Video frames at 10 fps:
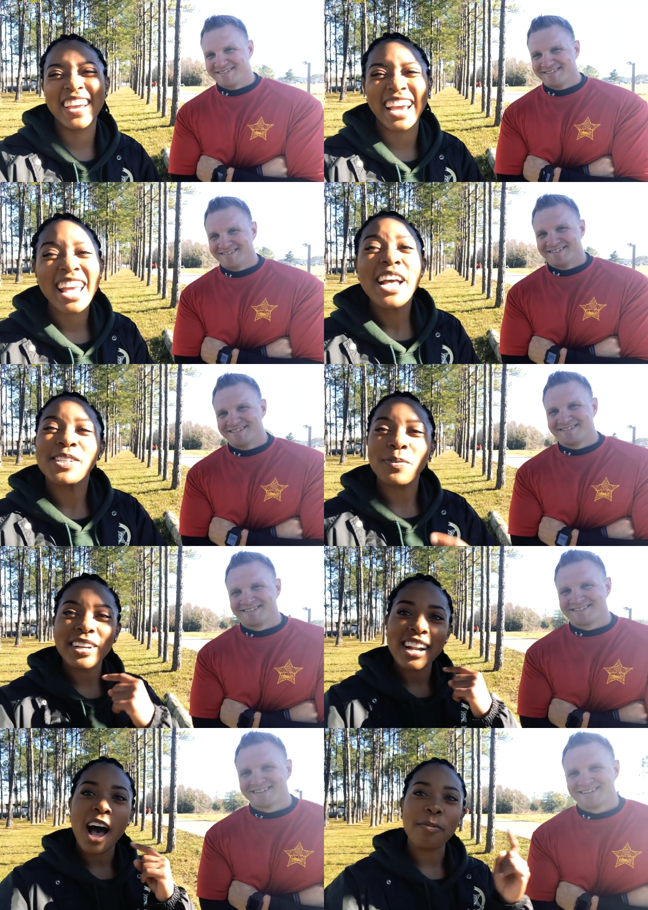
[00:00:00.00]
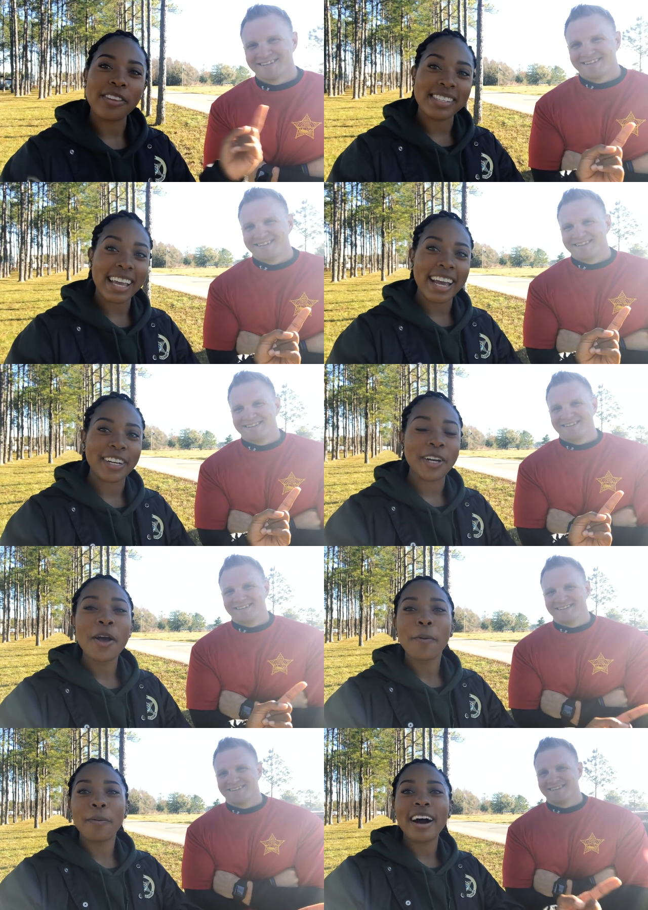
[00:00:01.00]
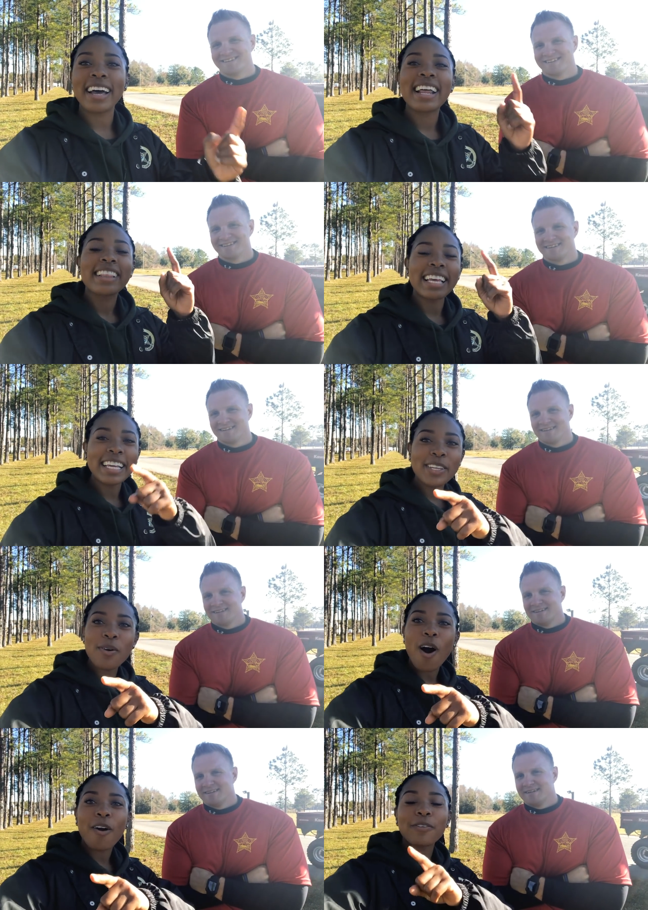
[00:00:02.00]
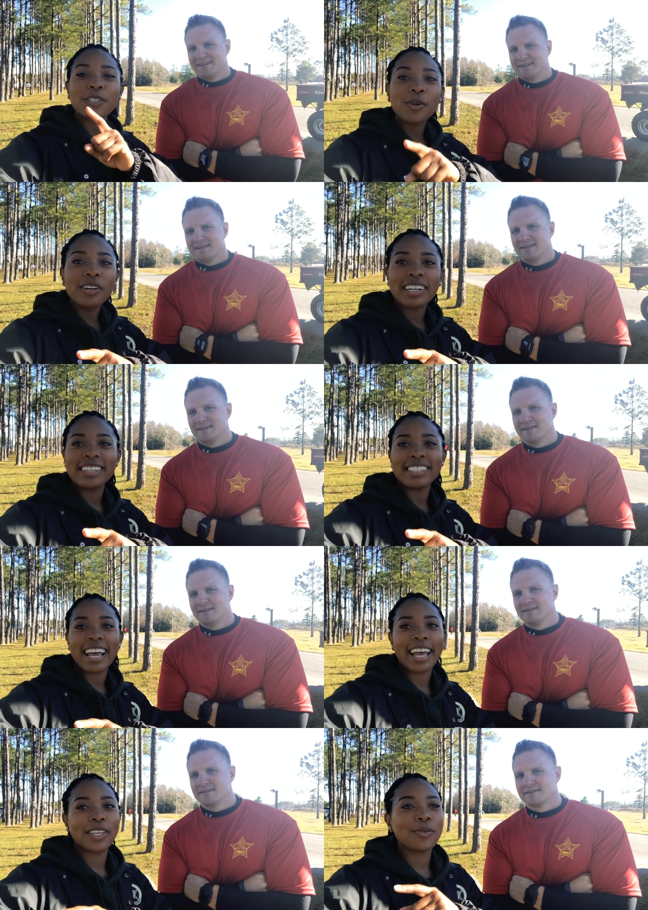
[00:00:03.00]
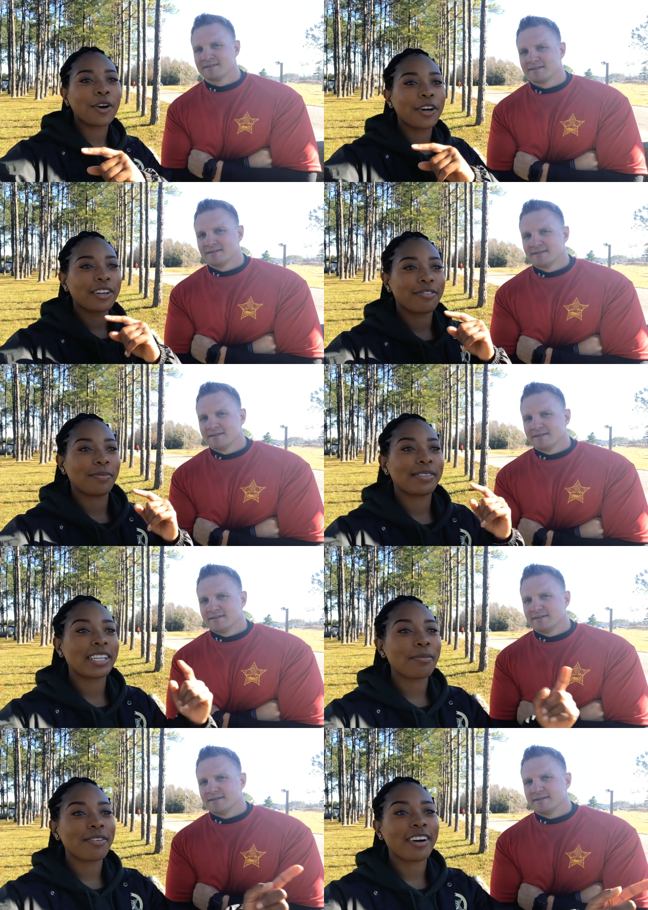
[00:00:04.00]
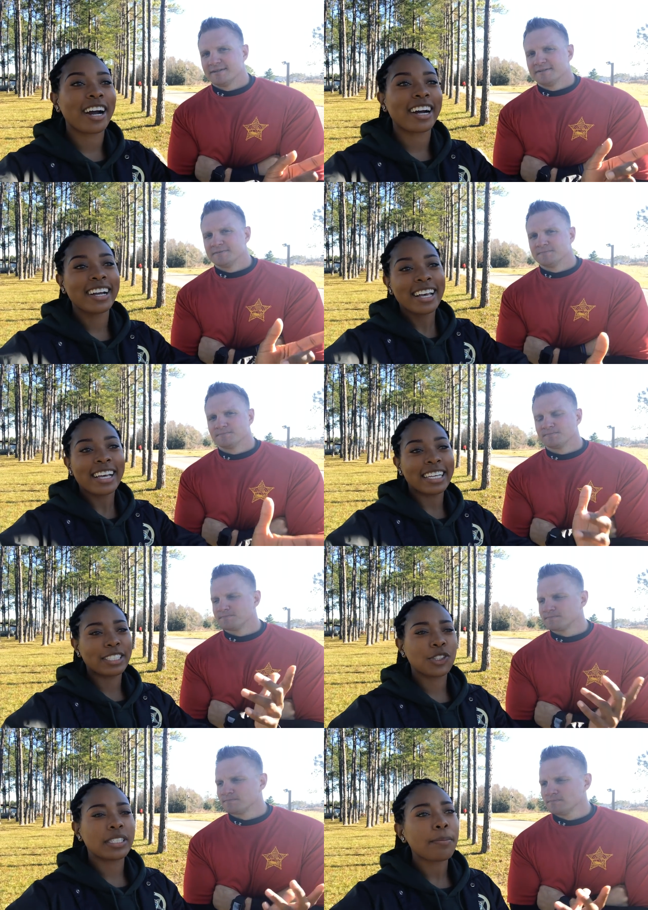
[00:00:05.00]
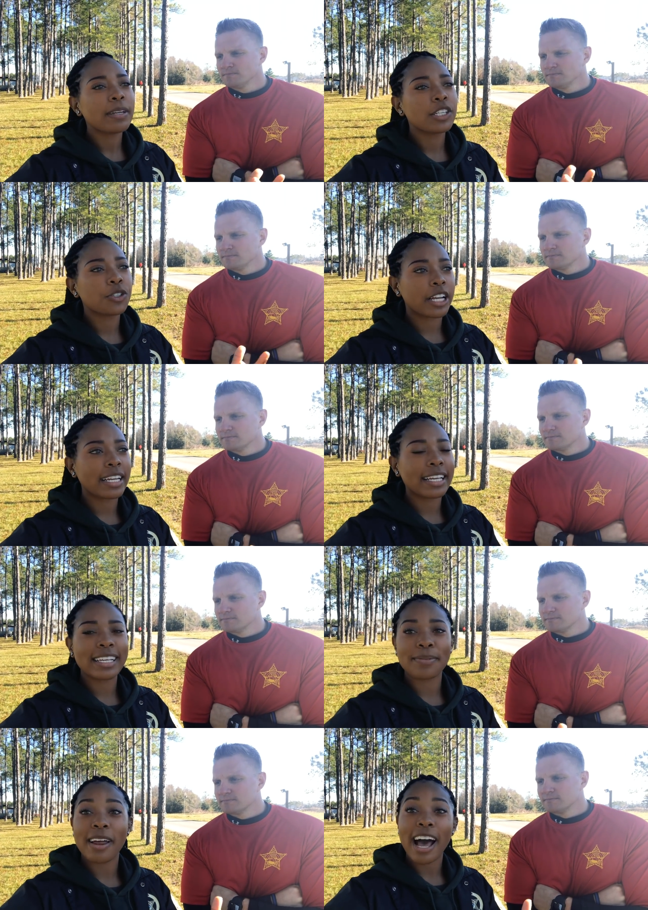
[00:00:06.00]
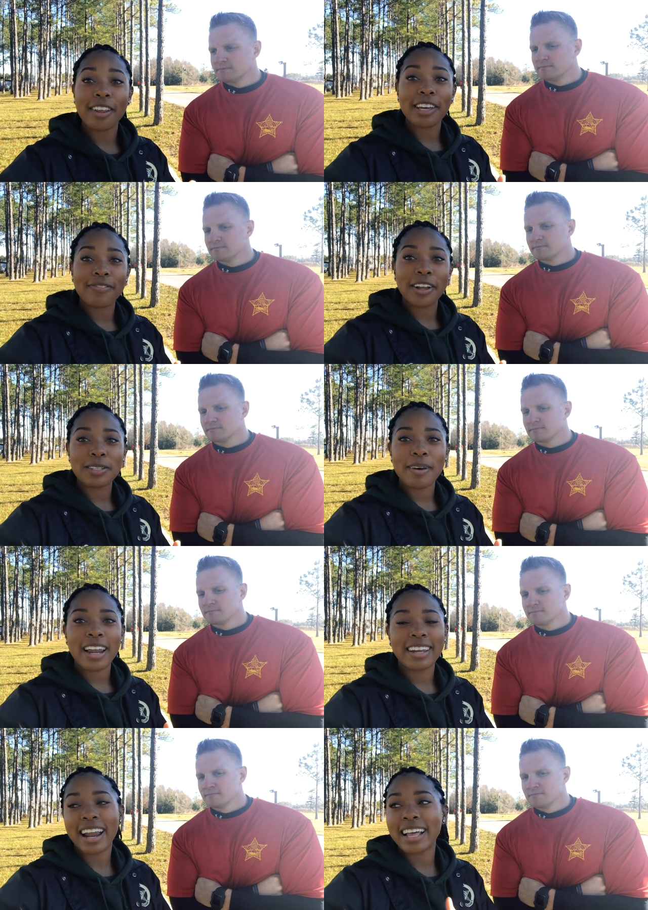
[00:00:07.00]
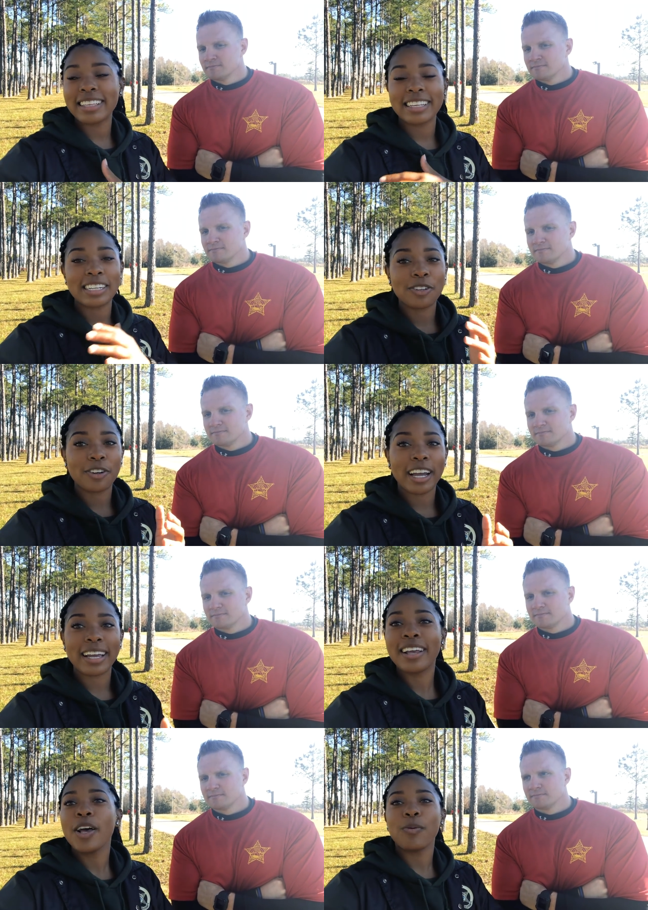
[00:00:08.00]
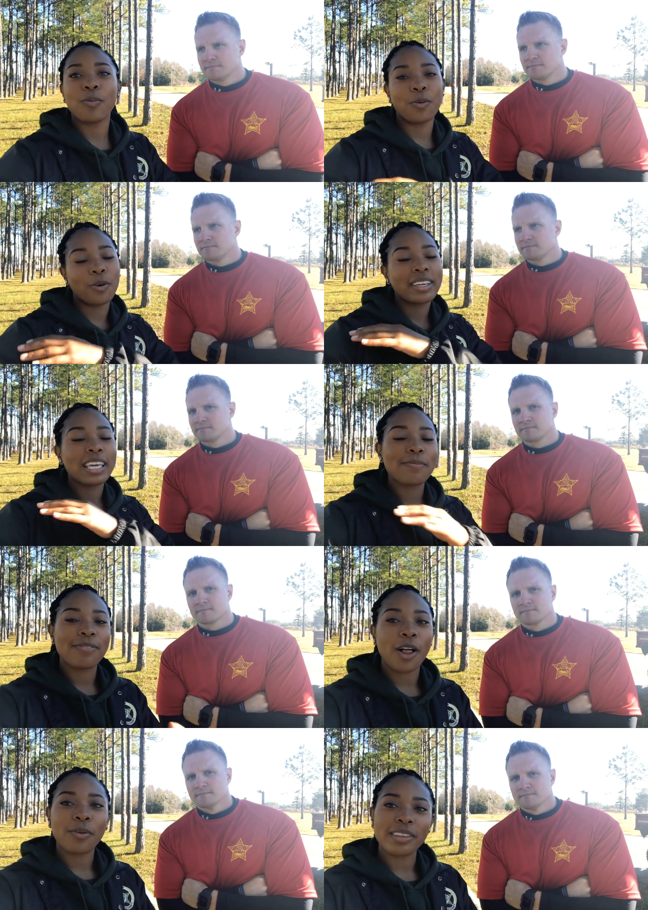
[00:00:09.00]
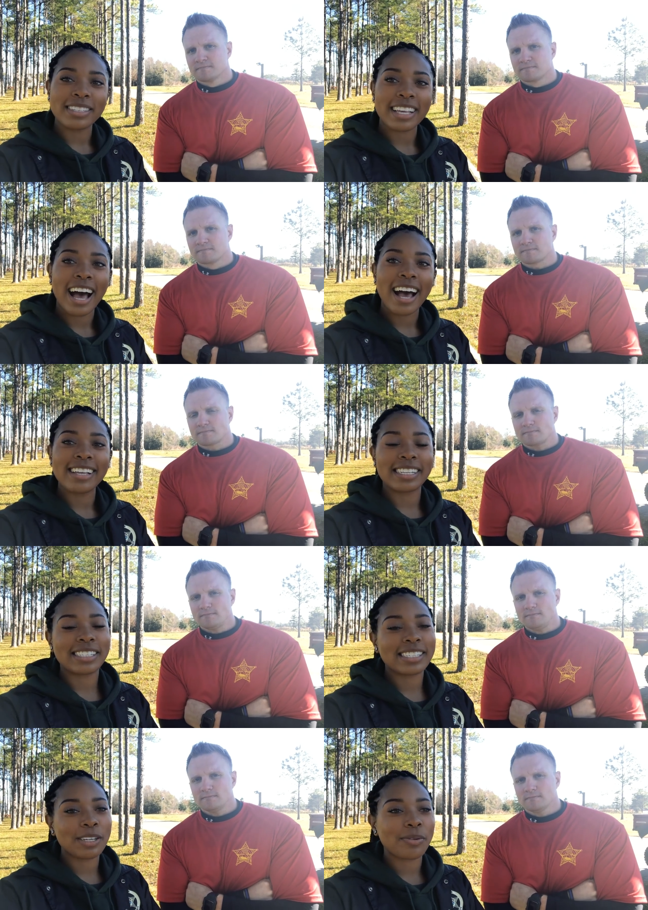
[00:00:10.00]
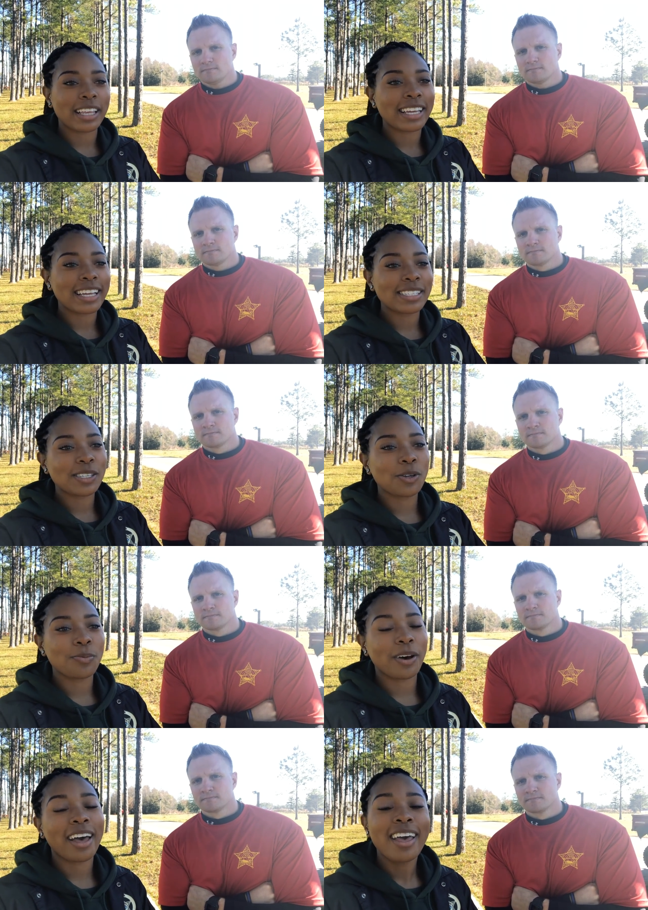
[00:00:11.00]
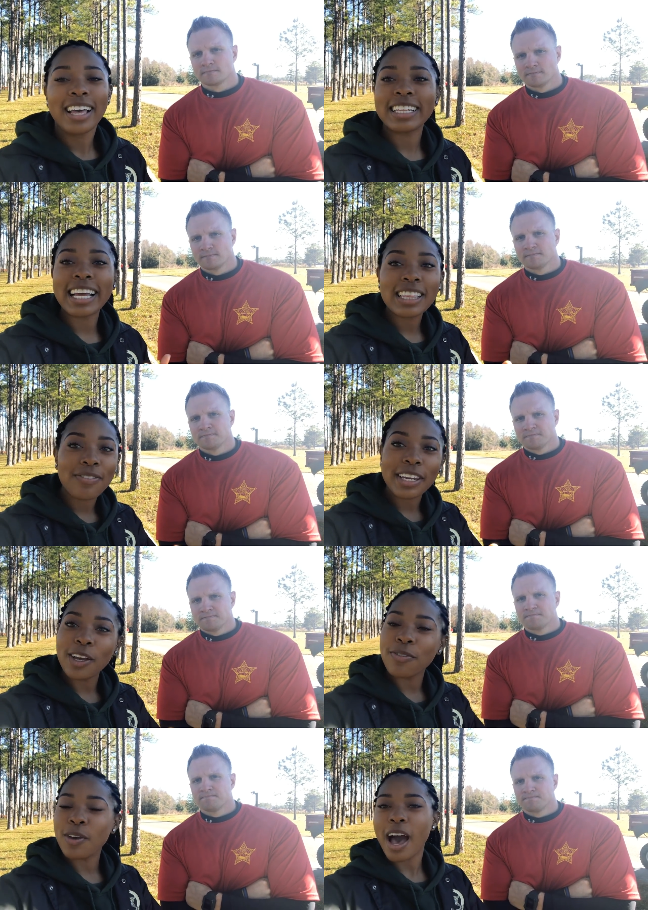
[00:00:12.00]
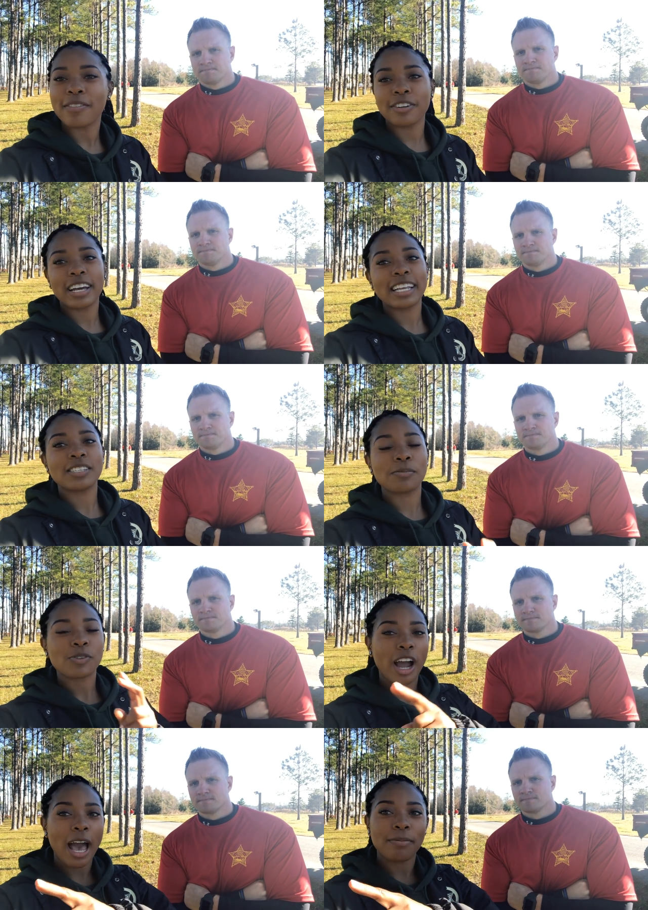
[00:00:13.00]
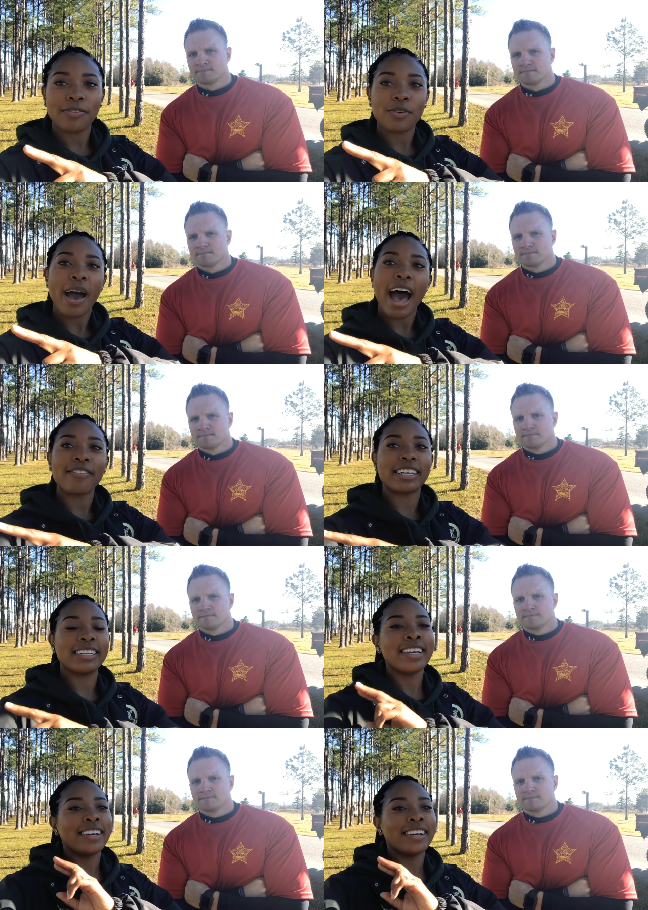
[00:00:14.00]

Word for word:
Speaker 1: okay, so we're going to hop on this gator, but thank you all for tuning in today. You heard from some of our deputy trainees about how they felt about it. I think they did great. We'll keep following these guys and see where they get to. But like the video if you haven't already, subscribe if you haven't,